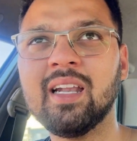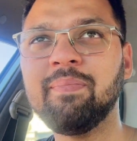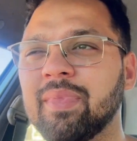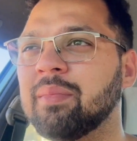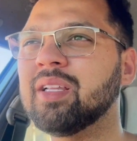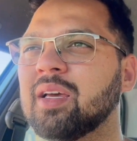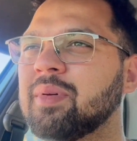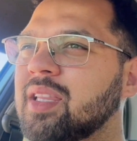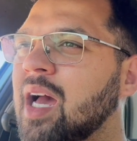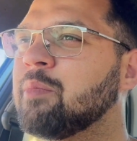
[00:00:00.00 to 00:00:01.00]
I'm going to take my
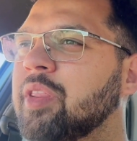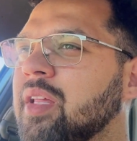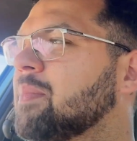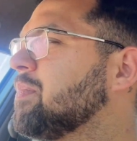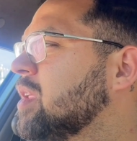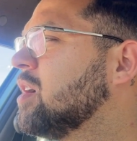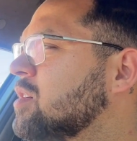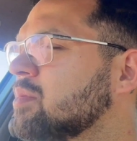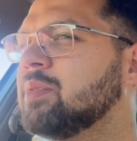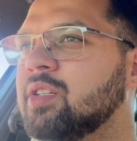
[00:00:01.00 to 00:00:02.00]
time with it, you know,
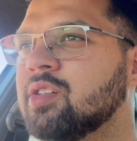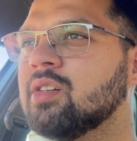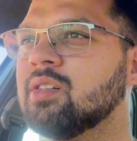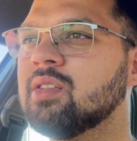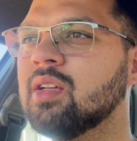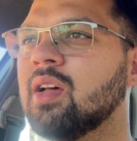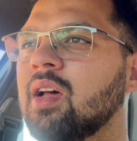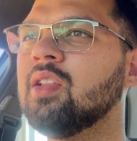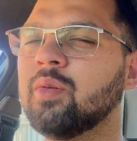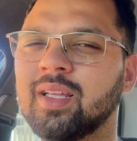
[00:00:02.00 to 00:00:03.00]
ritual,
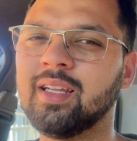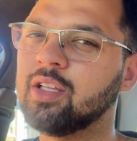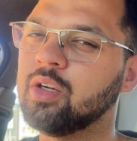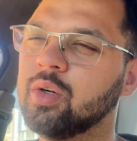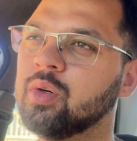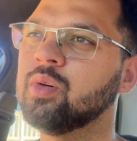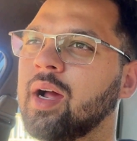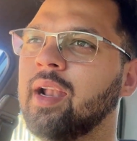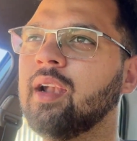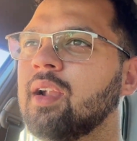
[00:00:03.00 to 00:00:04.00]
do what I need to do,
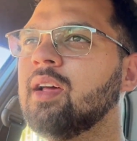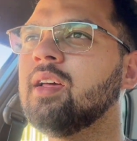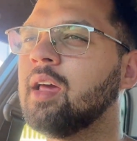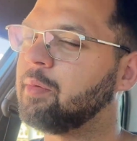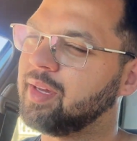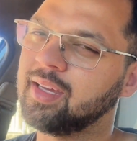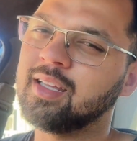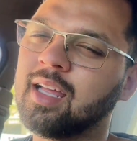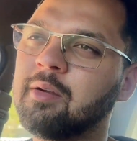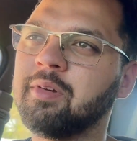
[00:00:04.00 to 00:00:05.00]
and yeah, we can get
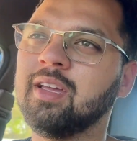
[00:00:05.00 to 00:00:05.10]
it done.